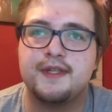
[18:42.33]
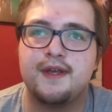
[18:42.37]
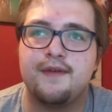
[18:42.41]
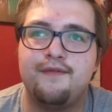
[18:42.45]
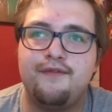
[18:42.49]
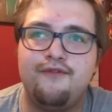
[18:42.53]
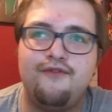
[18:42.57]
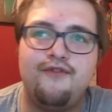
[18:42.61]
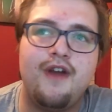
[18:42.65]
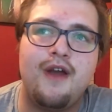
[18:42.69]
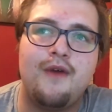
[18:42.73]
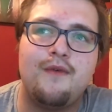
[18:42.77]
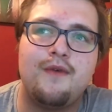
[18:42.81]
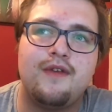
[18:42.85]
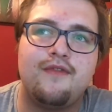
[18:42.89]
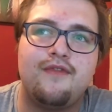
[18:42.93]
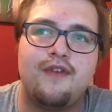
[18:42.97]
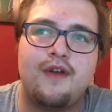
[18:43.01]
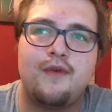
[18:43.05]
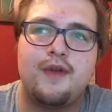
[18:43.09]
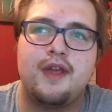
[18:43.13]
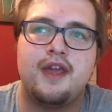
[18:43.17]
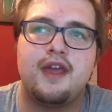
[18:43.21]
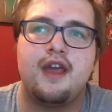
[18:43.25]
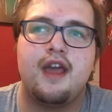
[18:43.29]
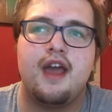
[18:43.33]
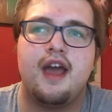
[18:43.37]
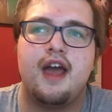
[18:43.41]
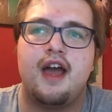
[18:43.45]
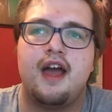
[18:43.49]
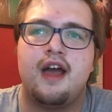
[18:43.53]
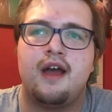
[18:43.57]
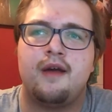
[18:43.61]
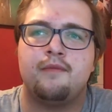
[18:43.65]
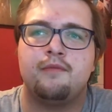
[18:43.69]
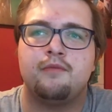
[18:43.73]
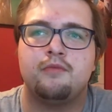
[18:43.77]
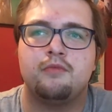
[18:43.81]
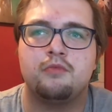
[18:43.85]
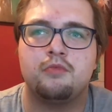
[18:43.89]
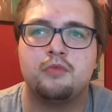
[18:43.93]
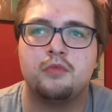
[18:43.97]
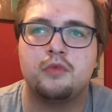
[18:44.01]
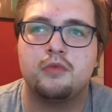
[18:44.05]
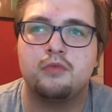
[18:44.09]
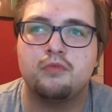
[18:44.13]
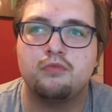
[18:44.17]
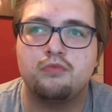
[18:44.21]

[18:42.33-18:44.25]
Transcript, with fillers: a very, very, um,